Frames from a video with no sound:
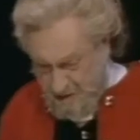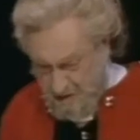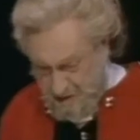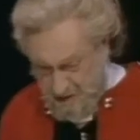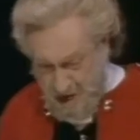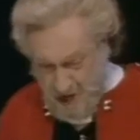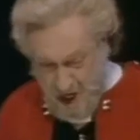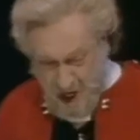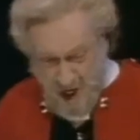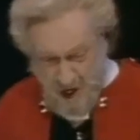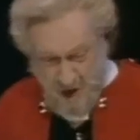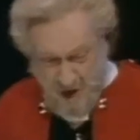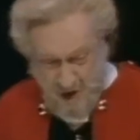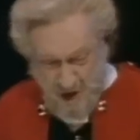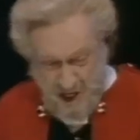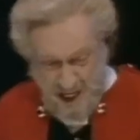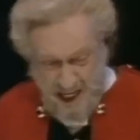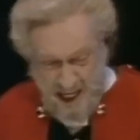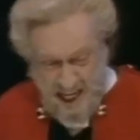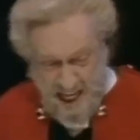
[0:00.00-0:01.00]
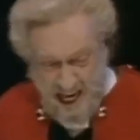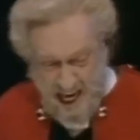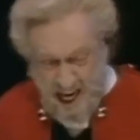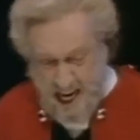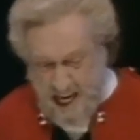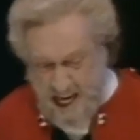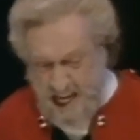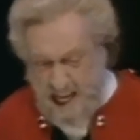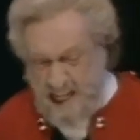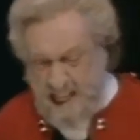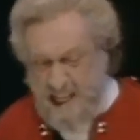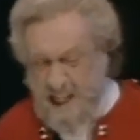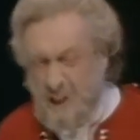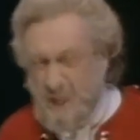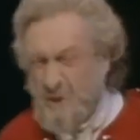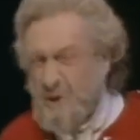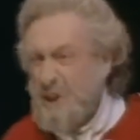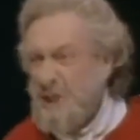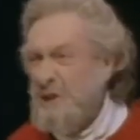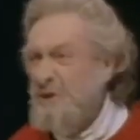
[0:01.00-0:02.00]
true need,
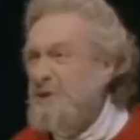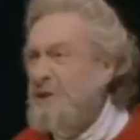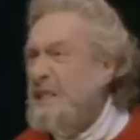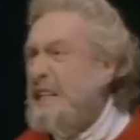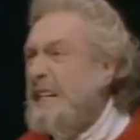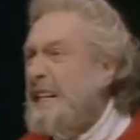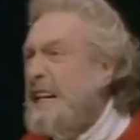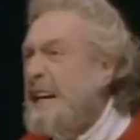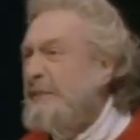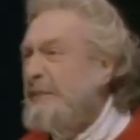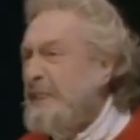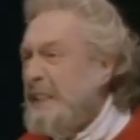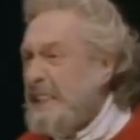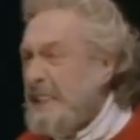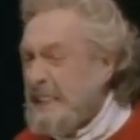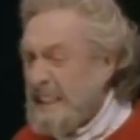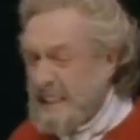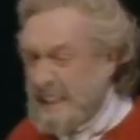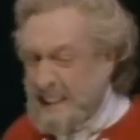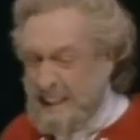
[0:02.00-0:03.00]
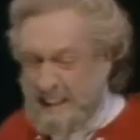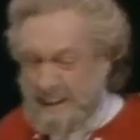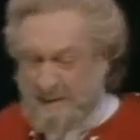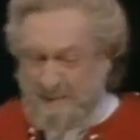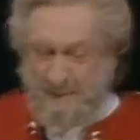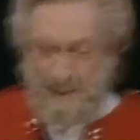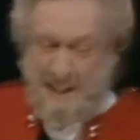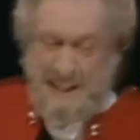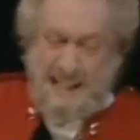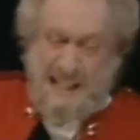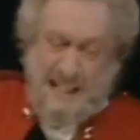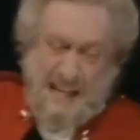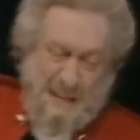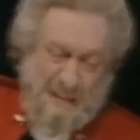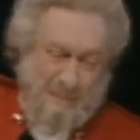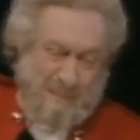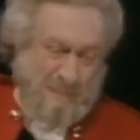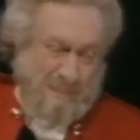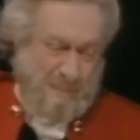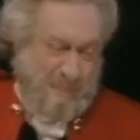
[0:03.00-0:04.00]
O oh, you heavens, give me
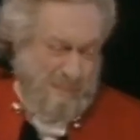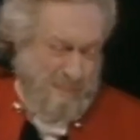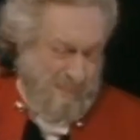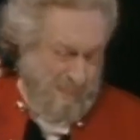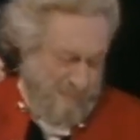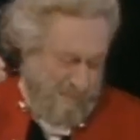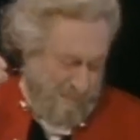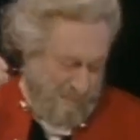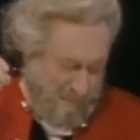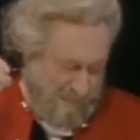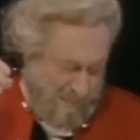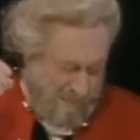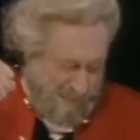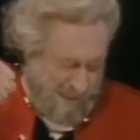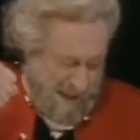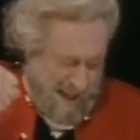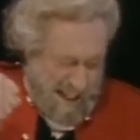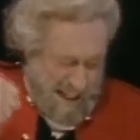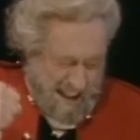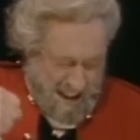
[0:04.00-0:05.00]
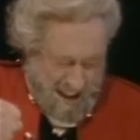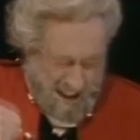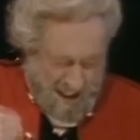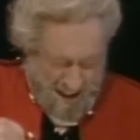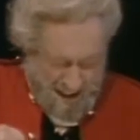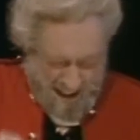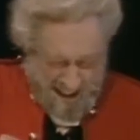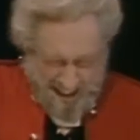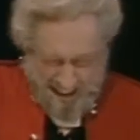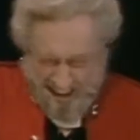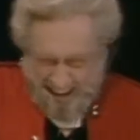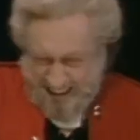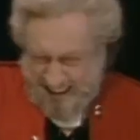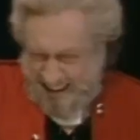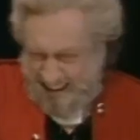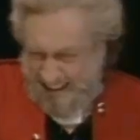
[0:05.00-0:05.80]
the patience.